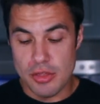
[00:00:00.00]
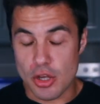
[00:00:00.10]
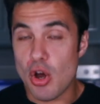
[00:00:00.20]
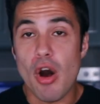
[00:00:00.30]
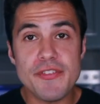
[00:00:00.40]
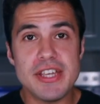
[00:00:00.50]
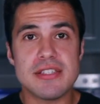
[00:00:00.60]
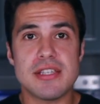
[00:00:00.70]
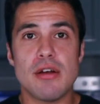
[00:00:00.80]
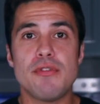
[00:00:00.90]
The coffee
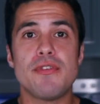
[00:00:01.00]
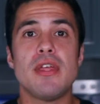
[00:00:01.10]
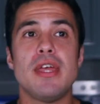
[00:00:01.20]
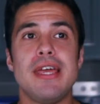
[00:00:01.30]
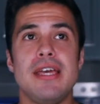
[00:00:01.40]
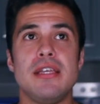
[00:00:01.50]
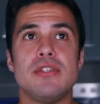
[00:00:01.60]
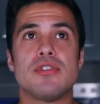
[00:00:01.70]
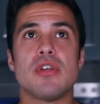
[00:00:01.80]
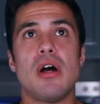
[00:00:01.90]
itself
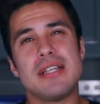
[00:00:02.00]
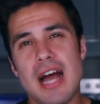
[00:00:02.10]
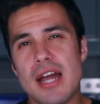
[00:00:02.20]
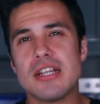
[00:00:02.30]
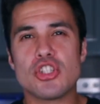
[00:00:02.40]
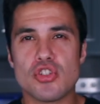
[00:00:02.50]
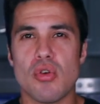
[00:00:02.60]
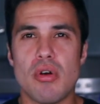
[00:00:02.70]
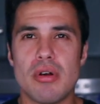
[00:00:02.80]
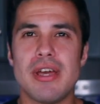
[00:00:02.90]
is not as
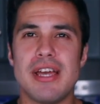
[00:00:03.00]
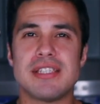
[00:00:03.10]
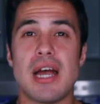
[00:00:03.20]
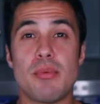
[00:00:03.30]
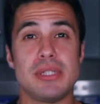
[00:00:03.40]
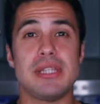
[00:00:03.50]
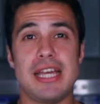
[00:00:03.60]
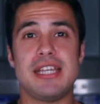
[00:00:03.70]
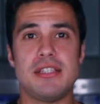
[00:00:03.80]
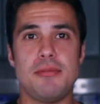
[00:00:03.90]
strong as I would
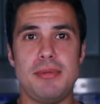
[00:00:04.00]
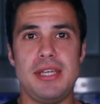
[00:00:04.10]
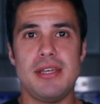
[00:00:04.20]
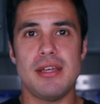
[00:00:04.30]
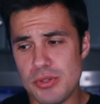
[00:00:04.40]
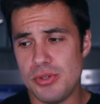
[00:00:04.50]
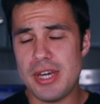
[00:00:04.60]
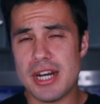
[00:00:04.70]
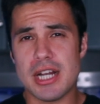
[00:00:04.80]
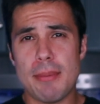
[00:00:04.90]
like it to be. When you
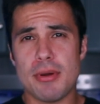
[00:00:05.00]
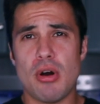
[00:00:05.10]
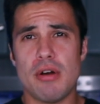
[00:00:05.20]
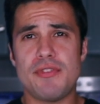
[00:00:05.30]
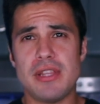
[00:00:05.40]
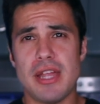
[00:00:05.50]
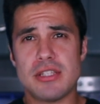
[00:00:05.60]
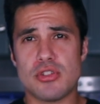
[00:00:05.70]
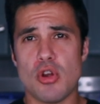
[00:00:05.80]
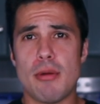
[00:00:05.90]
get a cup of coffee like
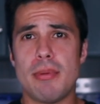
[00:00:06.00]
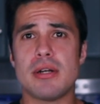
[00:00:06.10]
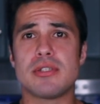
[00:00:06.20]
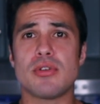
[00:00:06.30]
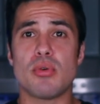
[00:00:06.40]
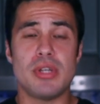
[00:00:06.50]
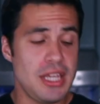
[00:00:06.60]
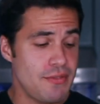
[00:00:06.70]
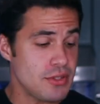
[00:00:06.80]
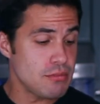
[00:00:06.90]
Starbucks or
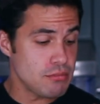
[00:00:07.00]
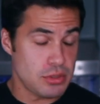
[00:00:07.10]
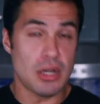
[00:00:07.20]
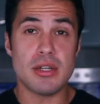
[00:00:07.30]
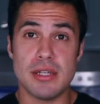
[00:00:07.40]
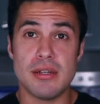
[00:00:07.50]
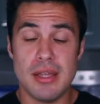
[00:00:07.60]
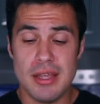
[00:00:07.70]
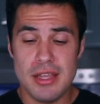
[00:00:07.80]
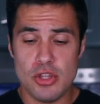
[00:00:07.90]
even Dunkin',
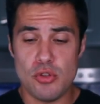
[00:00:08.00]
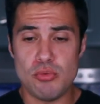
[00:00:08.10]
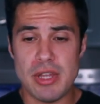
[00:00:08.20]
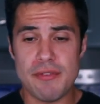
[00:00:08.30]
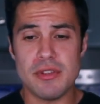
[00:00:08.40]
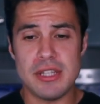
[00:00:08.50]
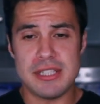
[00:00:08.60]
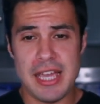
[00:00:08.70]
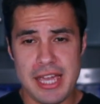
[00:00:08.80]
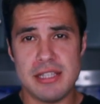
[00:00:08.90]
you definitely
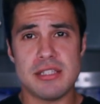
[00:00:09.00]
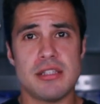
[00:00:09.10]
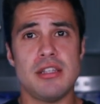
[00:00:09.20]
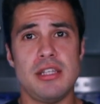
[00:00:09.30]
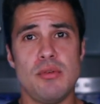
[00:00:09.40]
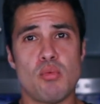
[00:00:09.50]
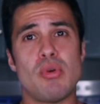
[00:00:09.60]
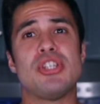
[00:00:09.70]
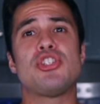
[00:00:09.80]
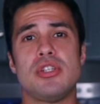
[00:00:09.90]
taste the
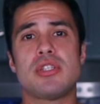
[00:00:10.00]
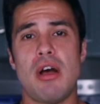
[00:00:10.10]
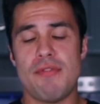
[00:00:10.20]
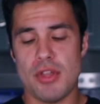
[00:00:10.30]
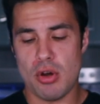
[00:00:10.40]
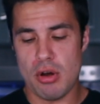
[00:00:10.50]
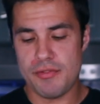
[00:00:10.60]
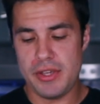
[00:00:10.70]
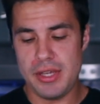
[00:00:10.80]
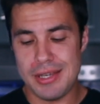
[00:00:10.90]
richness of the
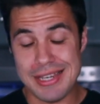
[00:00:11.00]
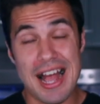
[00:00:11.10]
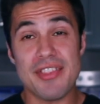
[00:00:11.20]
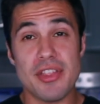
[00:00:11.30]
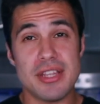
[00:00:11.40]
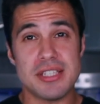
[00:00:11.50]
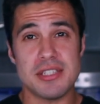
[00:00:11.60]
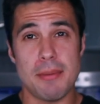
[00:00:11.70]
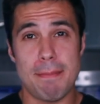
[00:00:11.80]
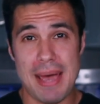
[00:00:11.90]
coffee. Not that this
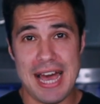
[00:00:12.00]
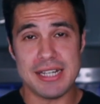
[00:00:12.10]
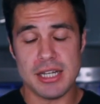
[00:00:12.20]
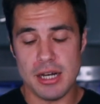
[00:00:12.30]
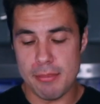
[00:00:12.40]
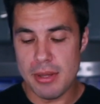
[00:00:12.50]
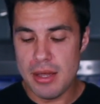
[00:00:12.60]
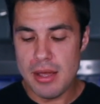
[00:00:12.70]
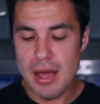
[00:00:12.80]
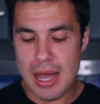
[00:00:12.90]
is a bad cup.
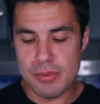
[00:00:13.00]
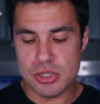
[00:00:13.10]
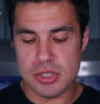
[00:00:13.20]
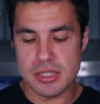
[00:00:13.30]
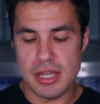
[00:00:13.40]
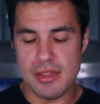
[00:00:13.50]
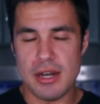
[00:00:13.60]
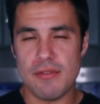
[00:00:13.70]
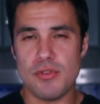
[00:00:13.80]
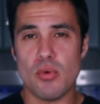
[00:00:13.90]
I would just say that
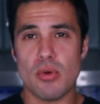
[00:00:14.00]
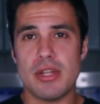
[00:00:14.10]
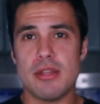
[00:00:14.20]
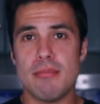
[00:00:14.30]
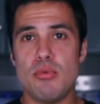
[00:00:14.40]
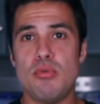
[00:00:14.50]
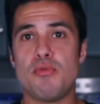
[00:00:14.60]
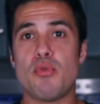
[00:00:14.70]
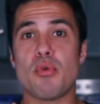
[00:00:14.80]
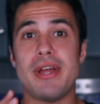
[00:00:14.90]
if you're in the mood
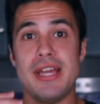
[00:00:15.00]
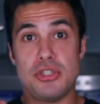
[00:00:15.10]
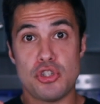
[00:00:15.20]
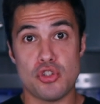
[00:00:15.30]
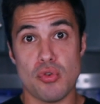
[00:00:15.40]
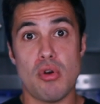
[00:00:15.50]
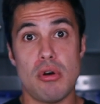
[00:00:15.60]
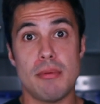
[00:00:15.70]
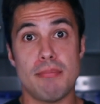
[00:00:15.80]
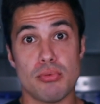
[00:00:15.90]
for a
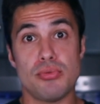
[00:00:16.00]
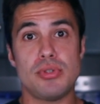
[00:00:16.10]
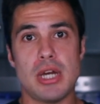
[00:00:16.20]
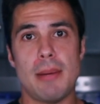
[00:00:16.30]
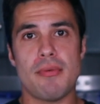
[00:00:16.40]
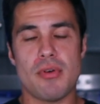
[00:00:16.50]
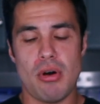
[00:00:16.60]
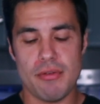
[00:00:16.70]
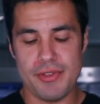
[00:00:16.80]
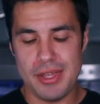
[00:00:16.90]
strong brewed cup of
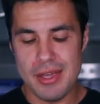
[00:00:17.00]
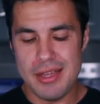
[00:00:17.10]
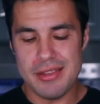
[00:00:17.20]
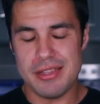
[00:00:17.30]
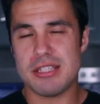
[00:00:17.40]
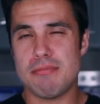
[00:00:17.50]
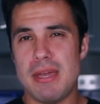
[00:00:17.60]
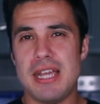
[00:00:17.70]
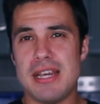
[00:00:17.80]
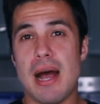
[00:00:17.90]
coffee, this
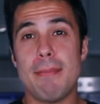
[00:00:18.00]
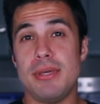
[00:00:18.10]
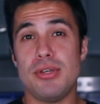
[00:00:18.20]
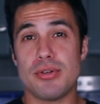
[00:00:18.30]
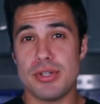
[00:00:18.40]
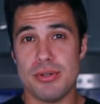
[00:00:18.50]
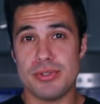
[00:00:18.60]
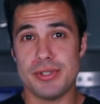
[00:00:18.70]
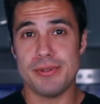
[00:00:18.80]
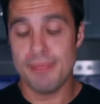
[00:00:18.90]
may not be your
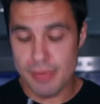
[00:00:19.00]
go-to.